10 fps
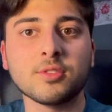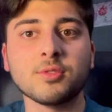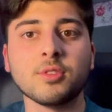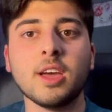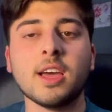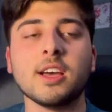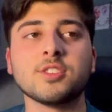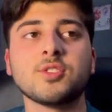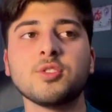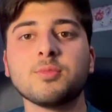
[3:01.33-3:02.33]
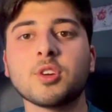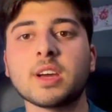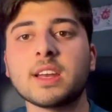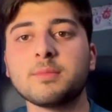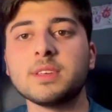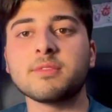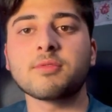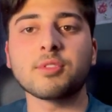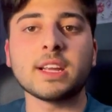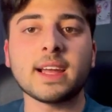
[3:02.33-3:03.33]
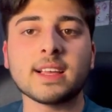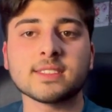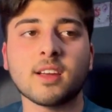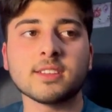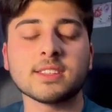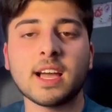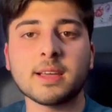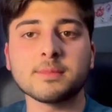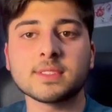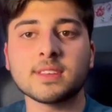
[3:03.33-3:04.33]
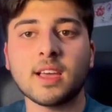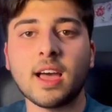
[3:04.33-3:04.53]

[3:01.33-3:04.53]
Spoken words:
you assume you're going to be free at certain times